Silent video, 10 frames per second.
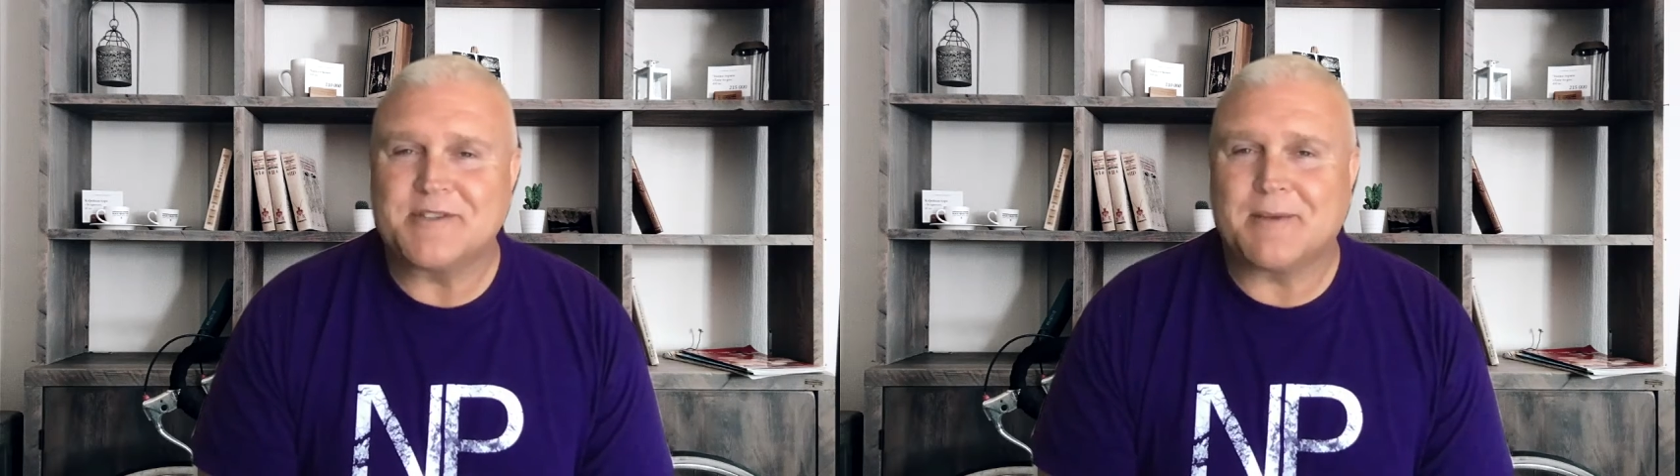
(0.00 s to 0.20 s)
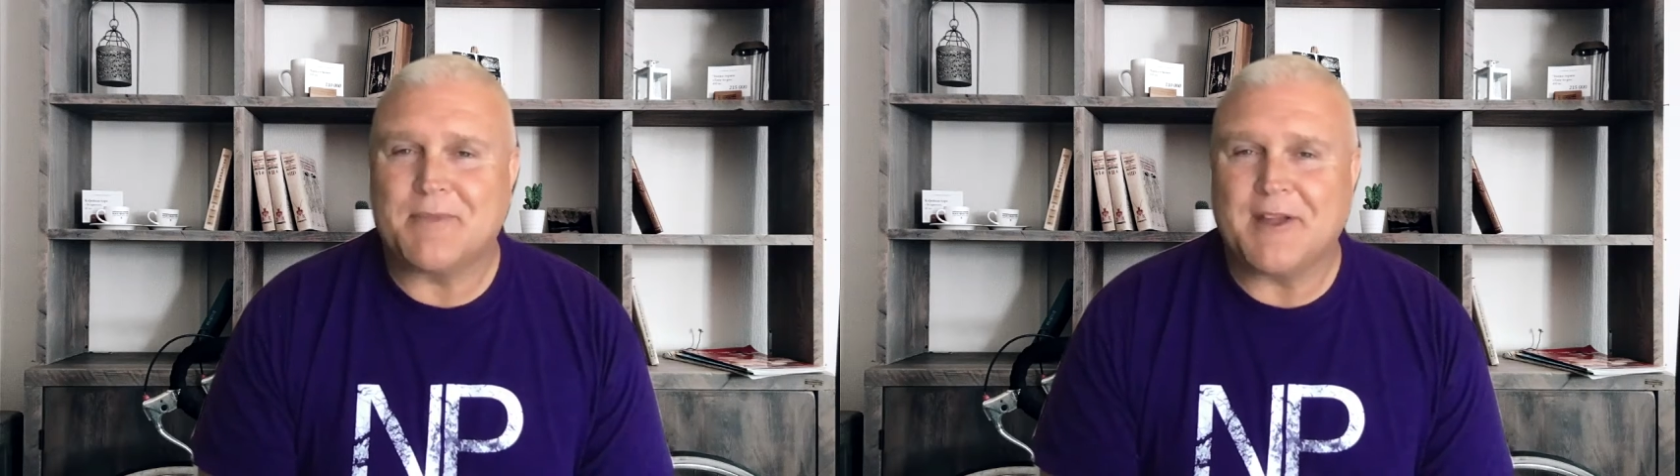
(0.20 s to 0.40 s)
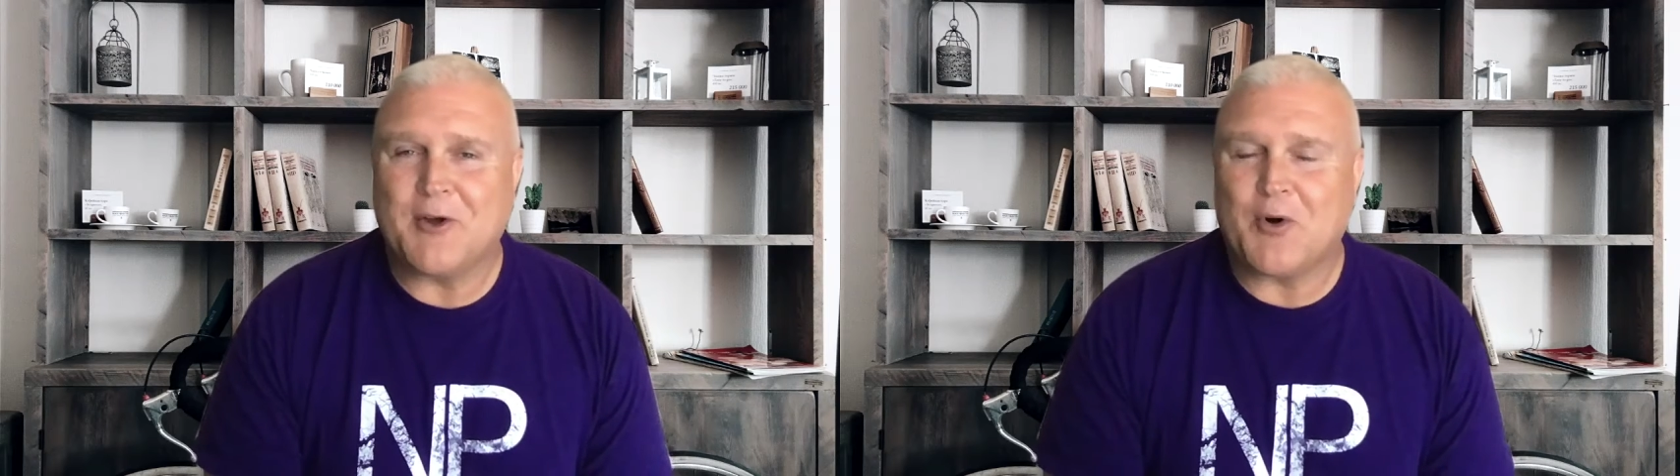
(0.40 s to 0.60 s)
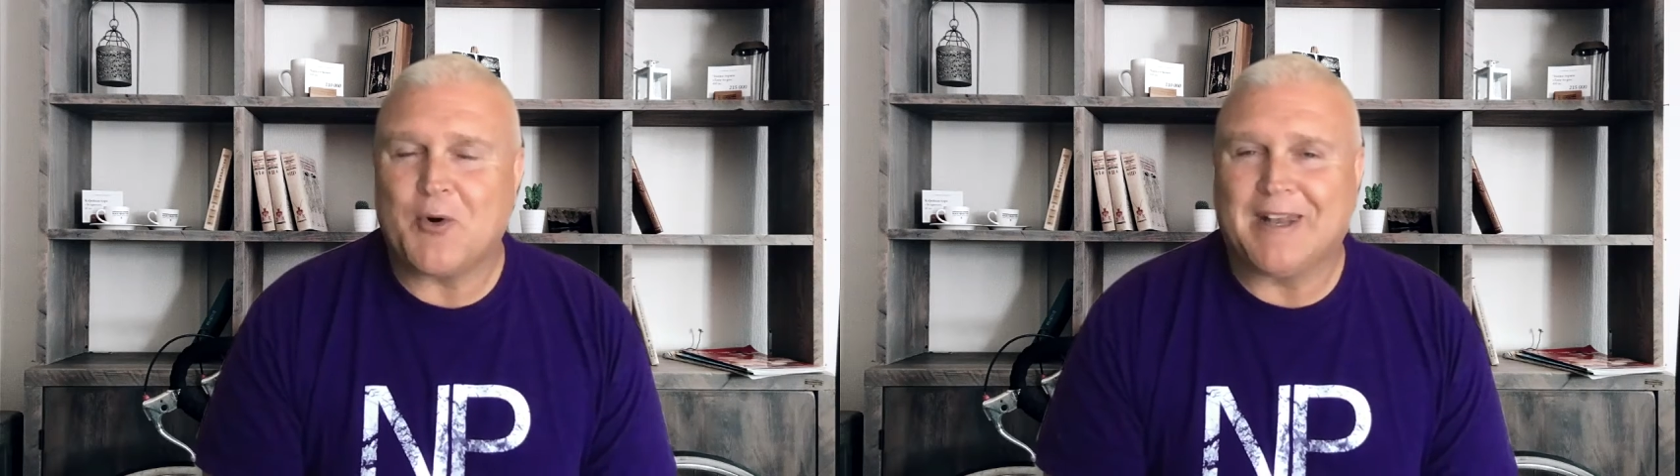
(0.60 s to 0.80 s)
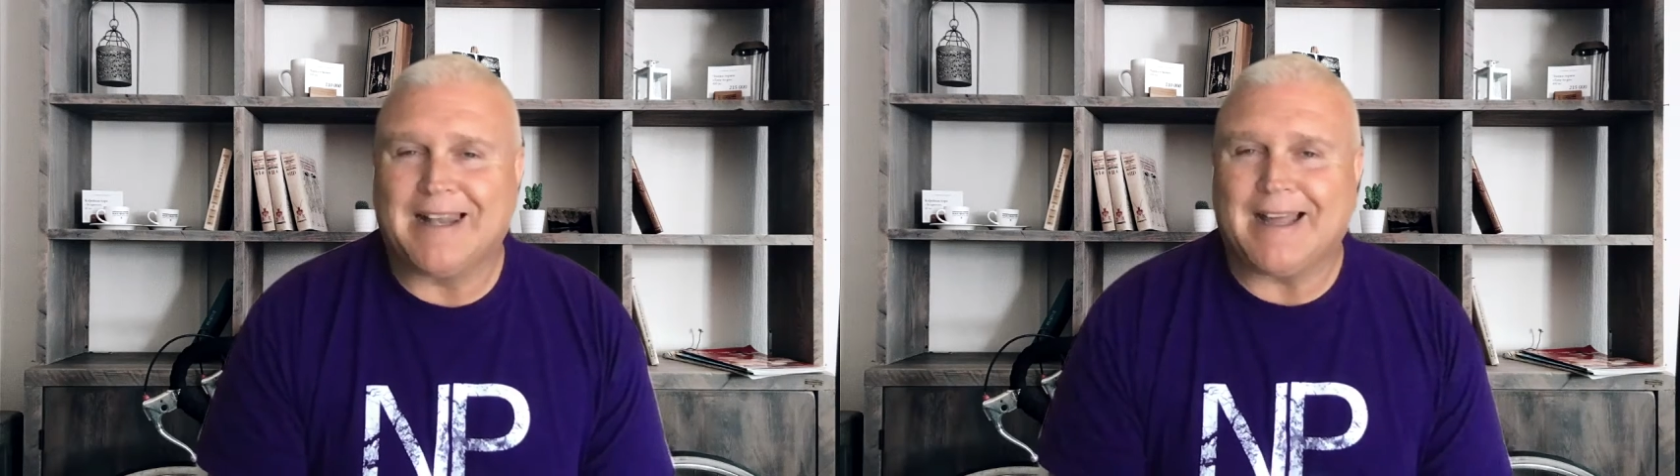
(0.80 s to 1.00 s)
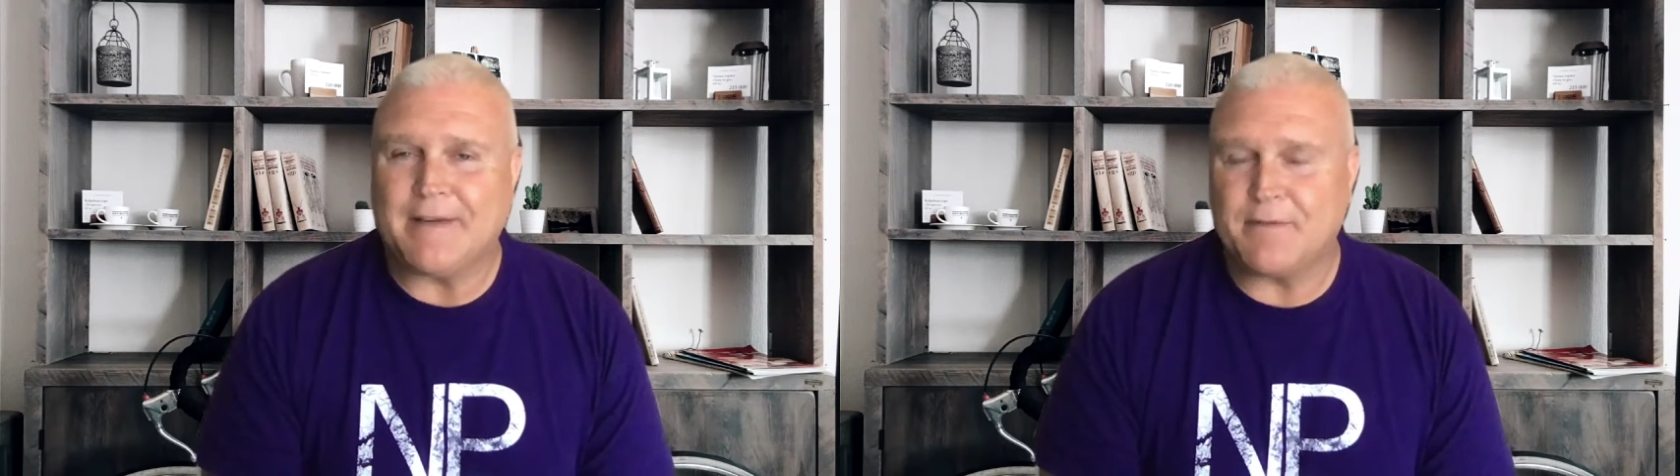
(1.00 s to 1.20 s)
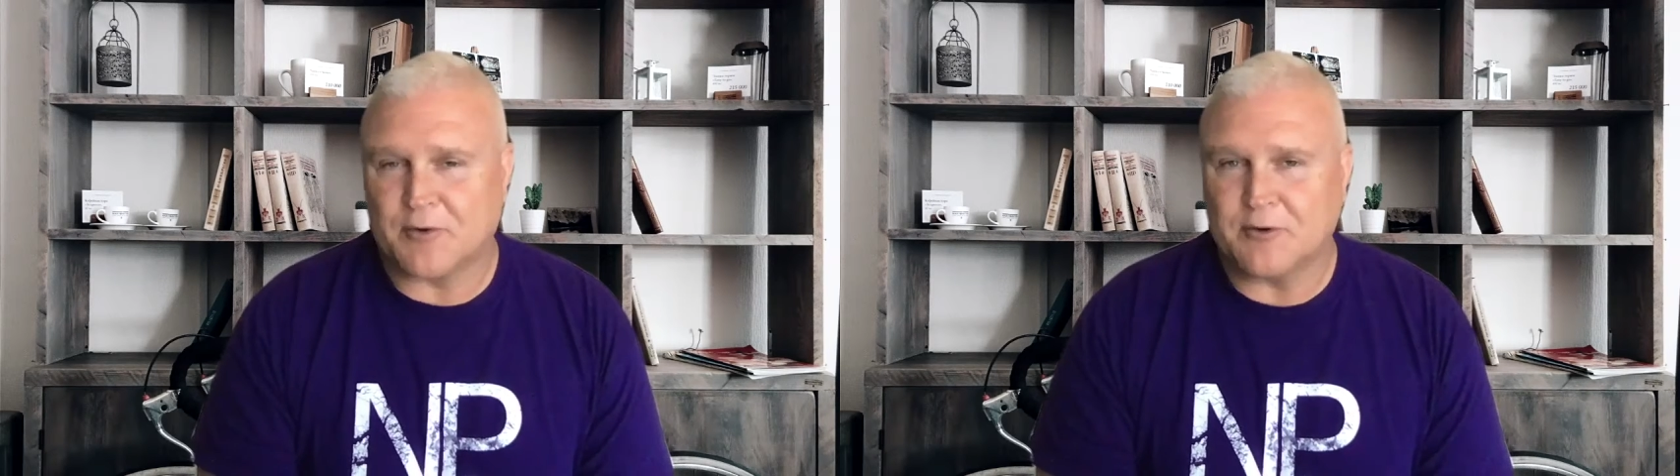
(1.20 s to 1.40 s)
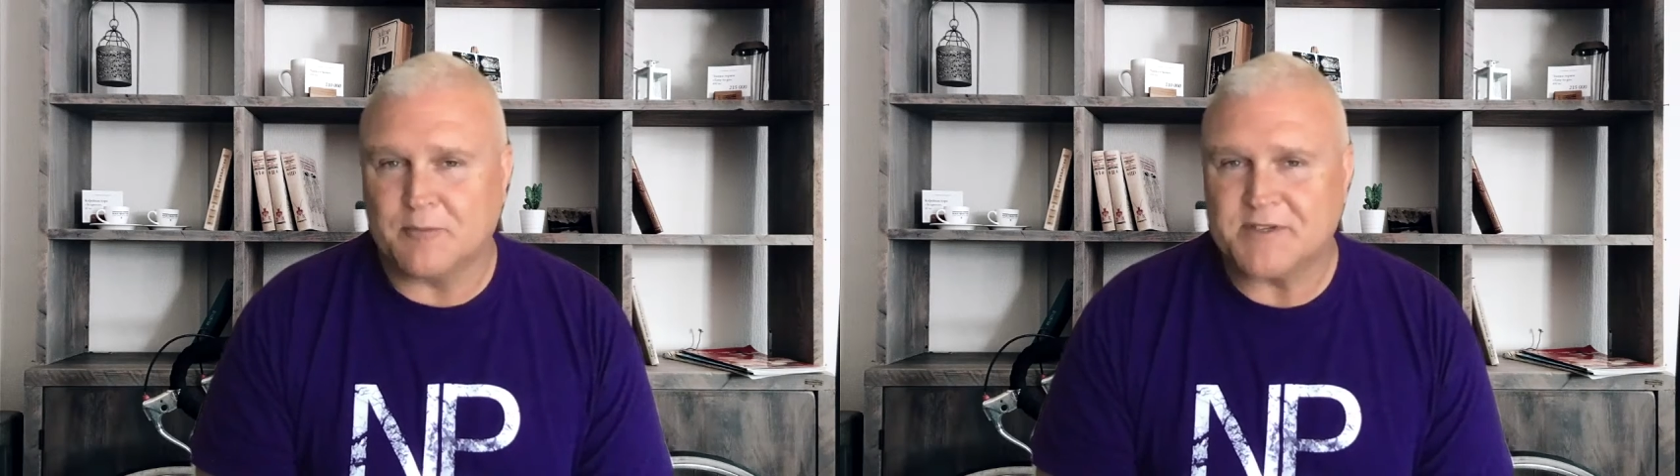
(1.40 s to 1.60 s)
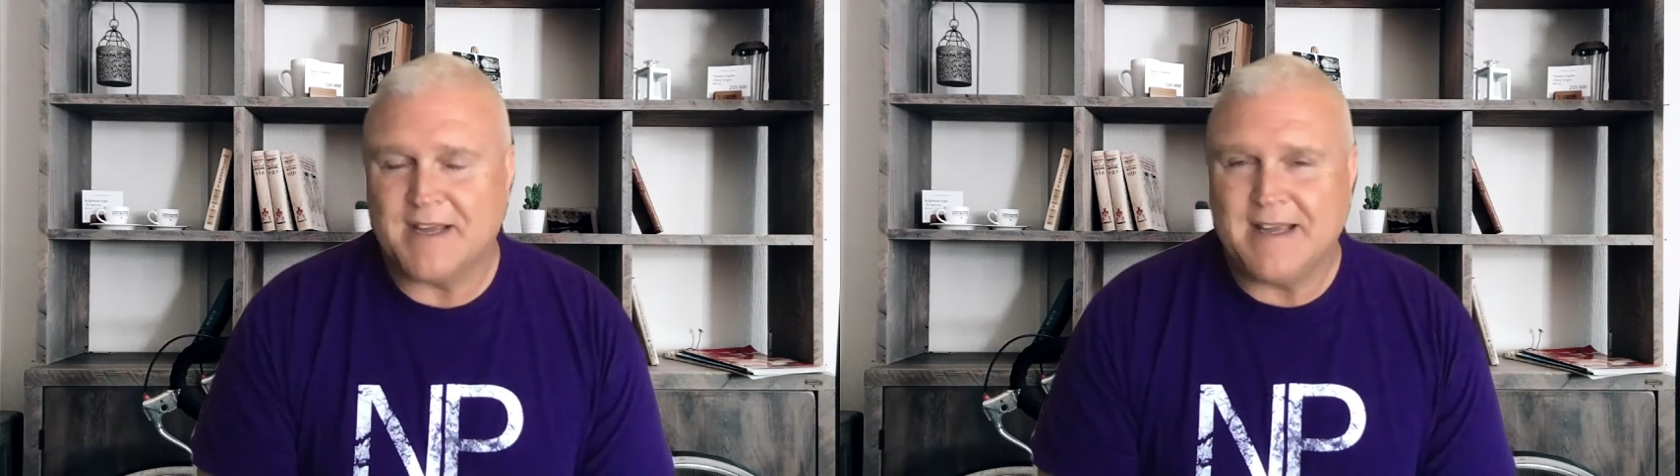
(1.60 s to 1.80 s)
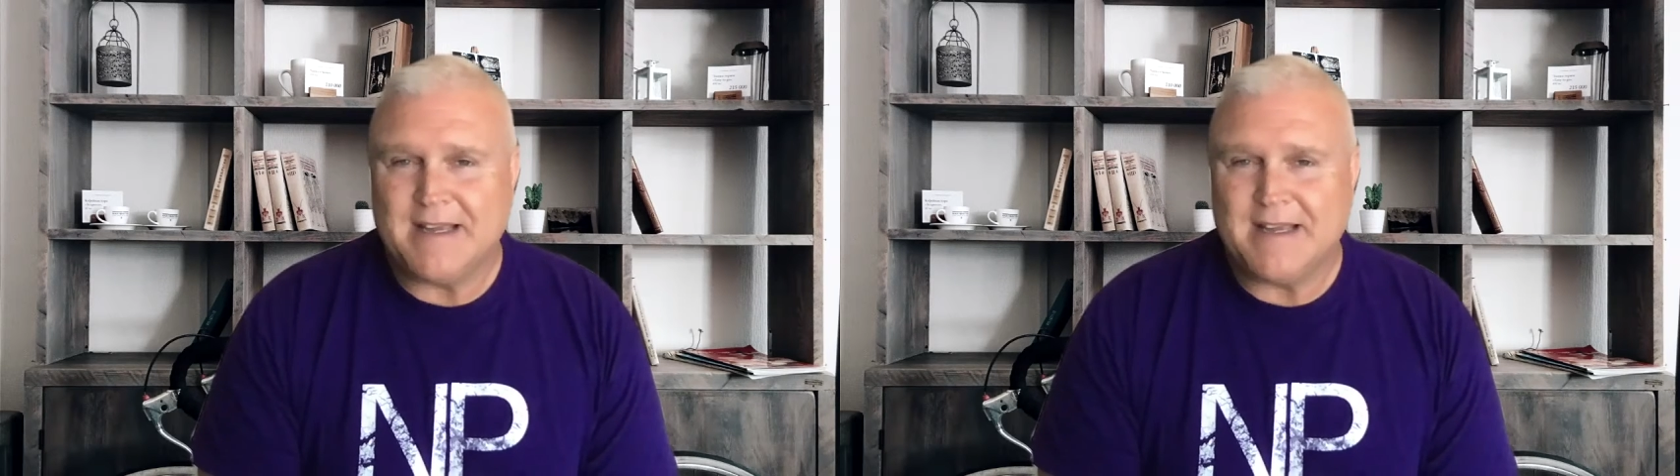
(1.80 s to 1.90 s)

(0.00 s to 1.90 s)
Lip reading: something called life groups.